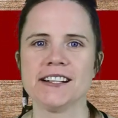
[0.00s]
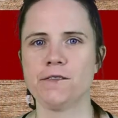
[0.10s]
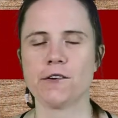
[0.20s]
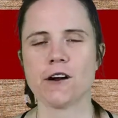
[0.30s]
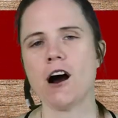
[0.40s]

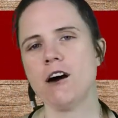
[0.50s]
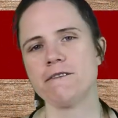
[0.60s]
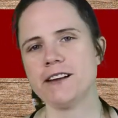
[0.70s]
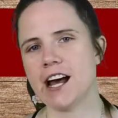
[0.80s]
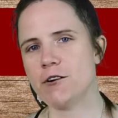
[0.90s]
for half
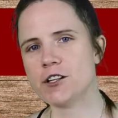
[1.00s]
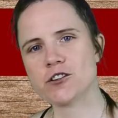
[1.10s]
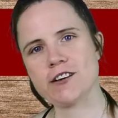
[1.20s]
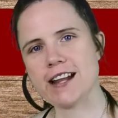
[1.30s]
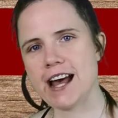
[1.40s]
an hour
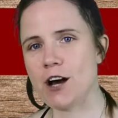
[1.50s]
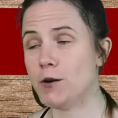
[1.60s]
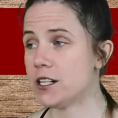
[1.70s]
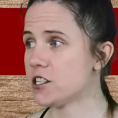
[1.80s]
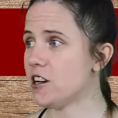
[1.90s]
to an
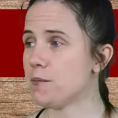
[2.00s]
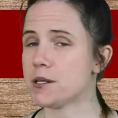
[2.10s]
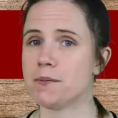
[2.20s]
hour tops,